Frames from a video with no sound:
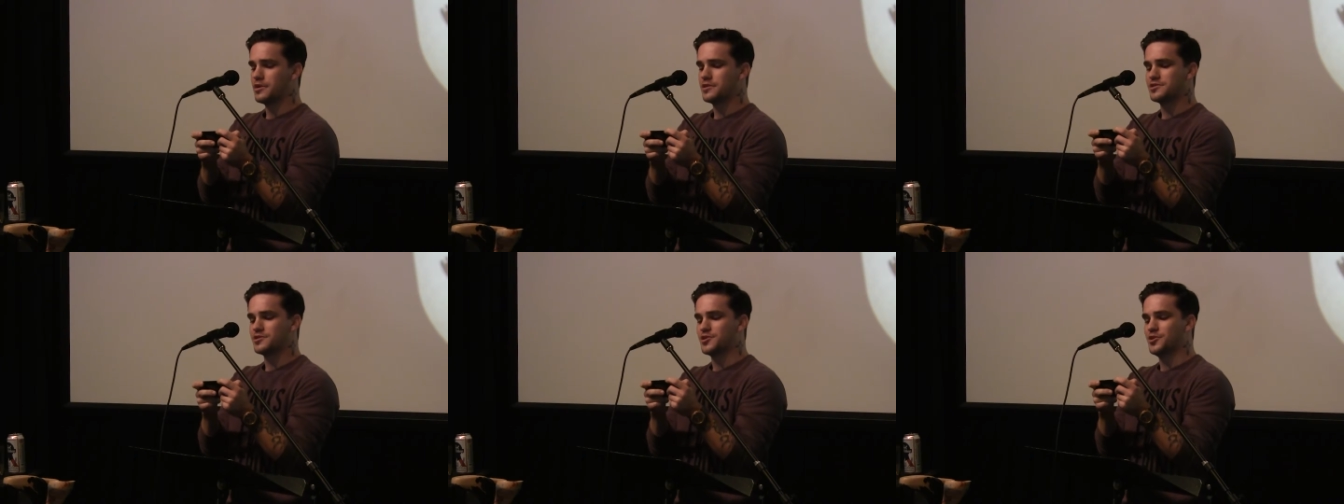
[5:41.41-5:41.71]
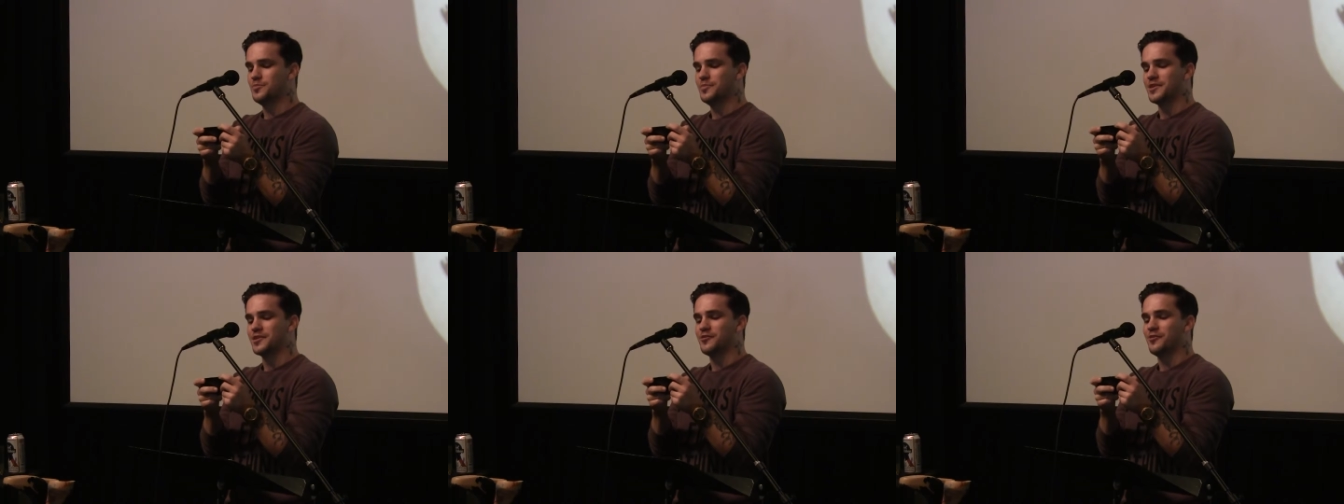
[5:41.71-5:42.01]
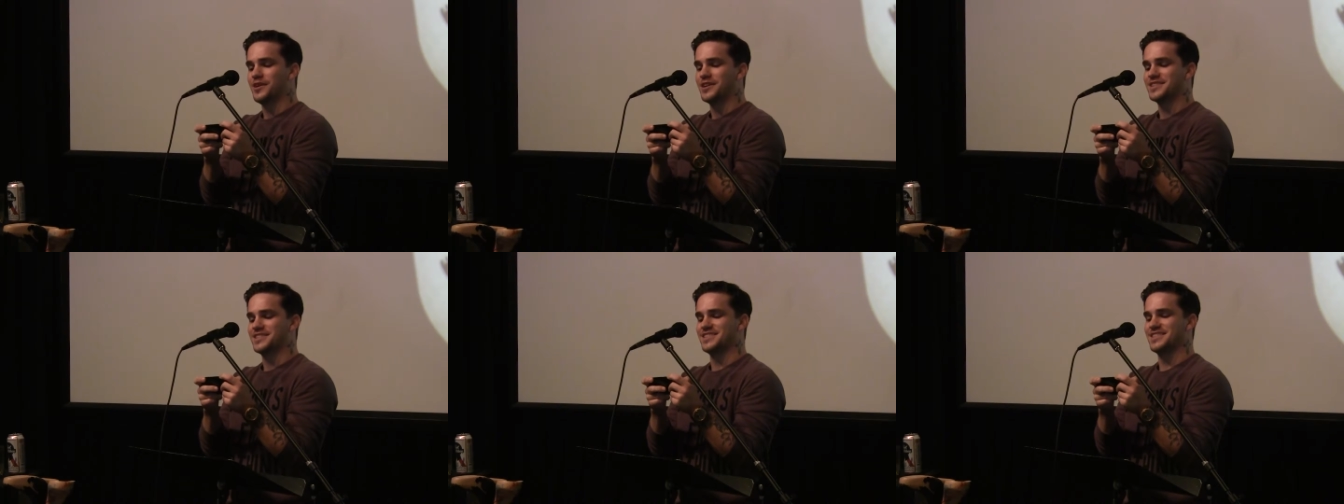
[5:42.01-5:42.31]
a stupid
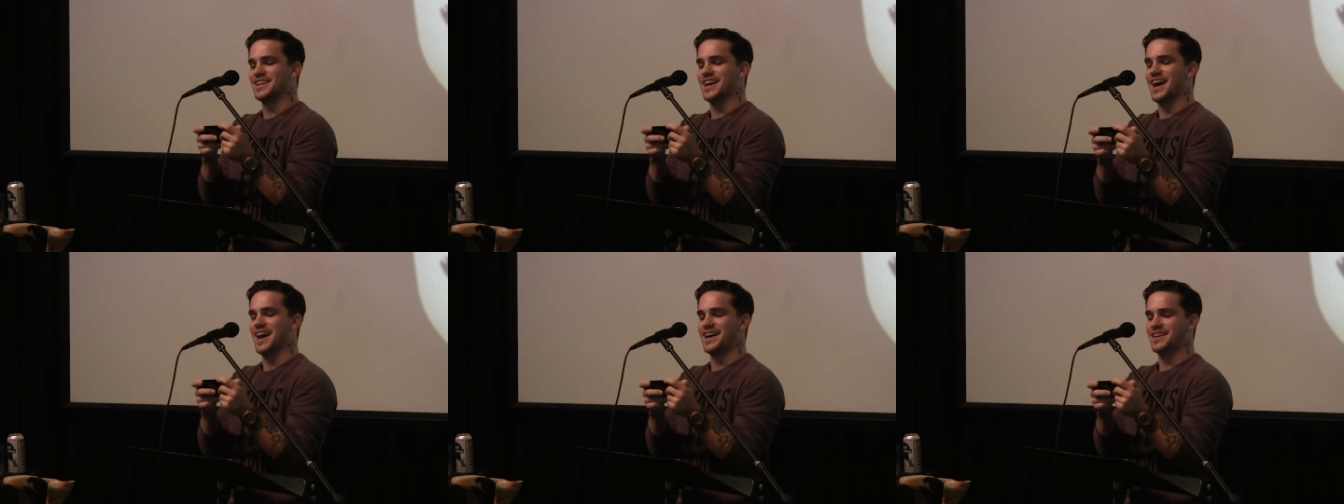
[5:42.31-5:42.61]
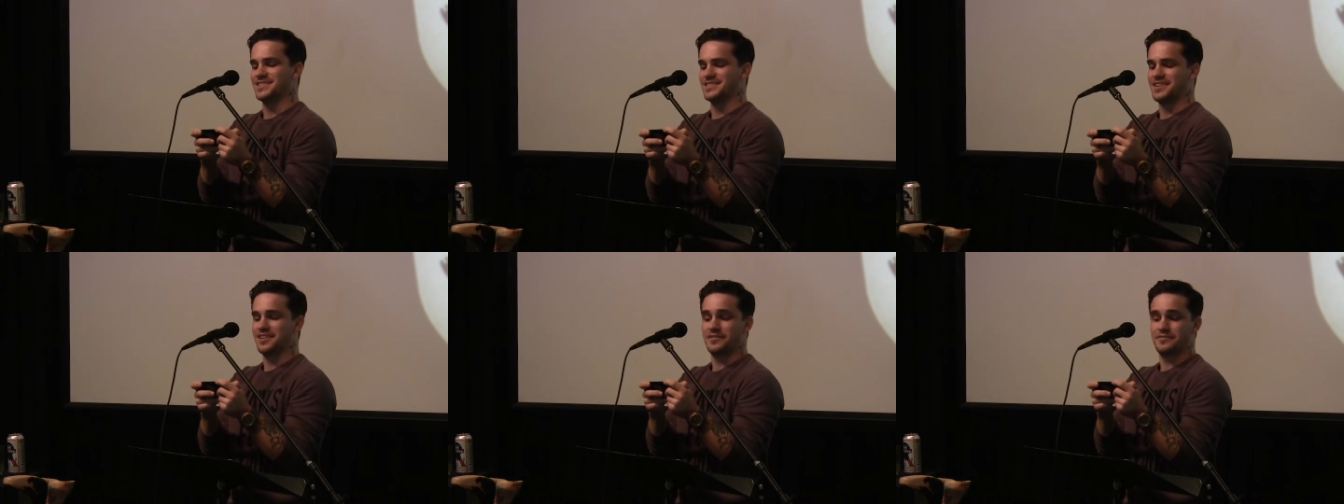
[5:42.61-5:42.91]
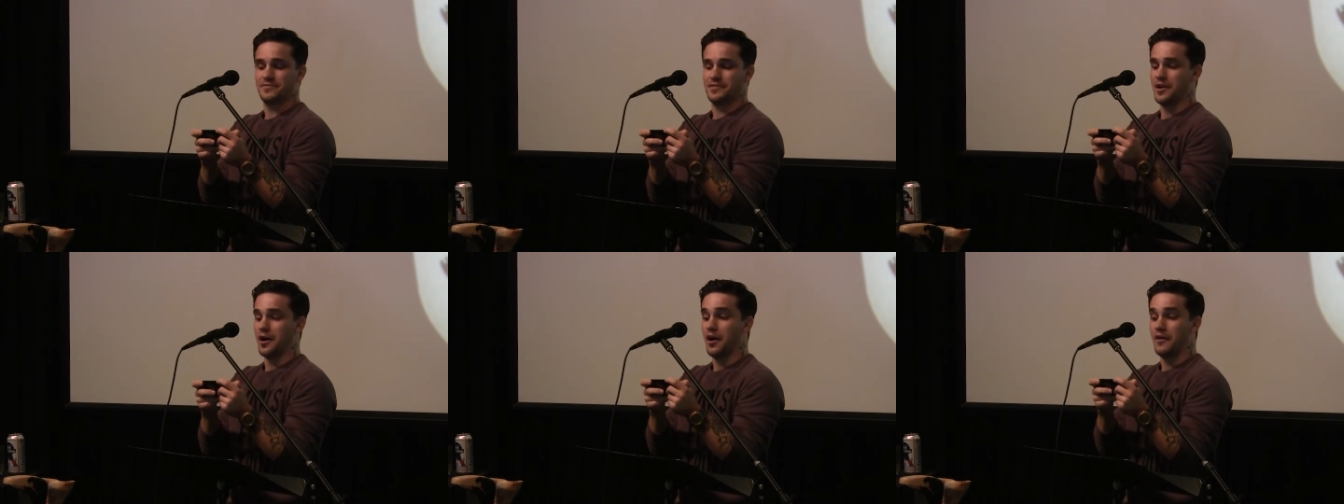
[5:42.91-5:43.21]
question to ask,
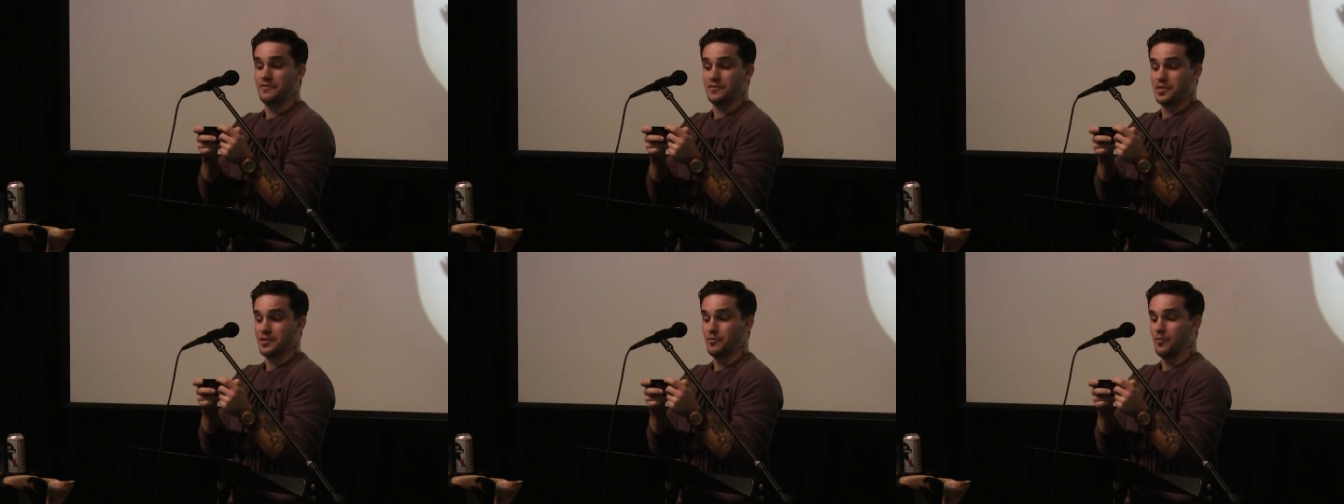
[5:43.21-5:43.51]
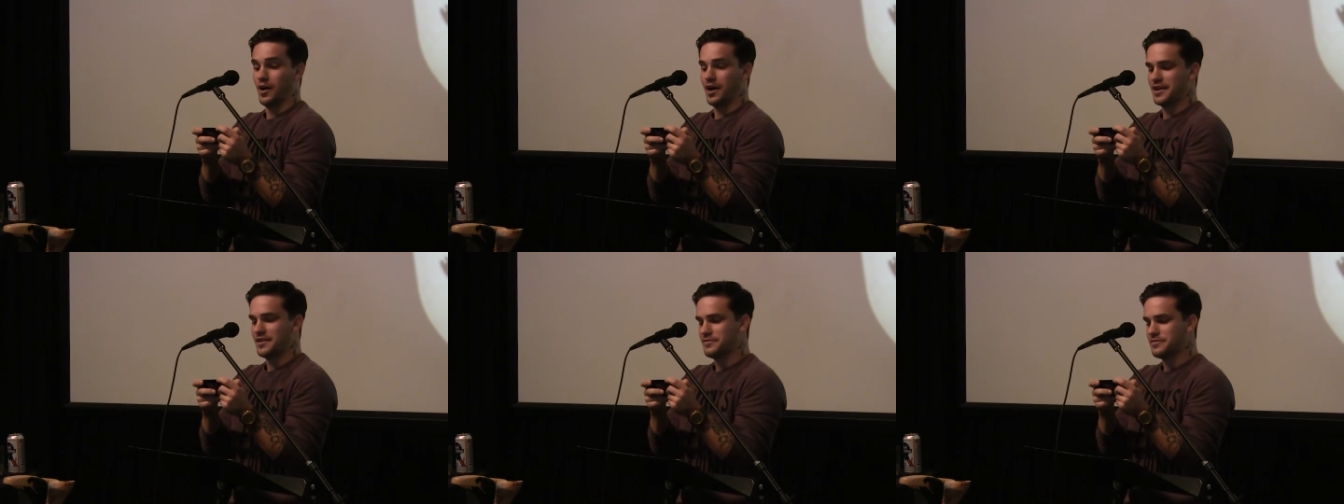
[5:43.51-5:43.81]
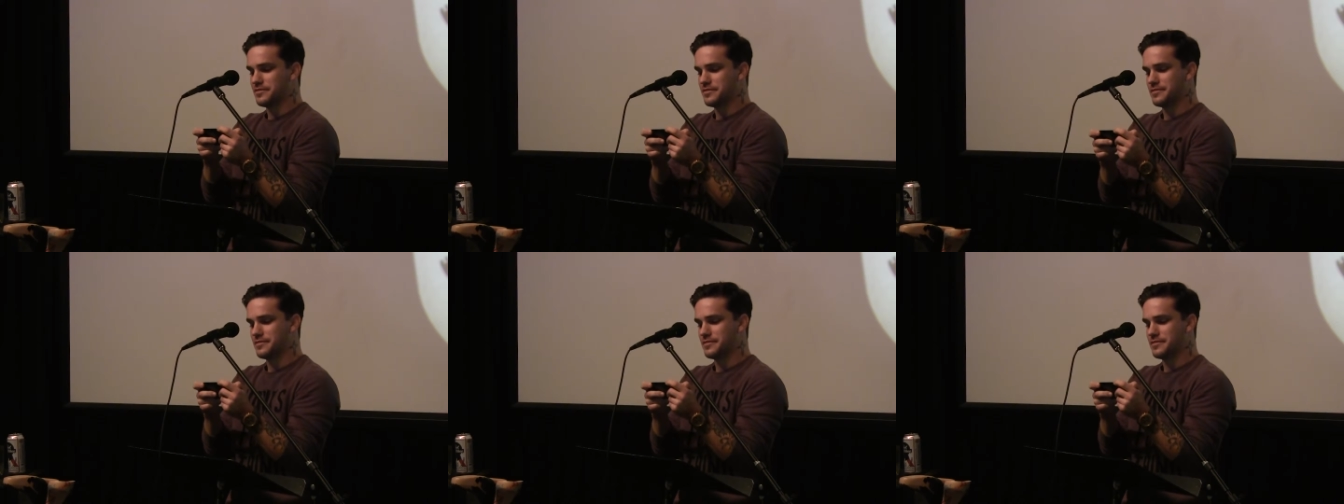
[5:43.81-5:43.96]
huff, the wife.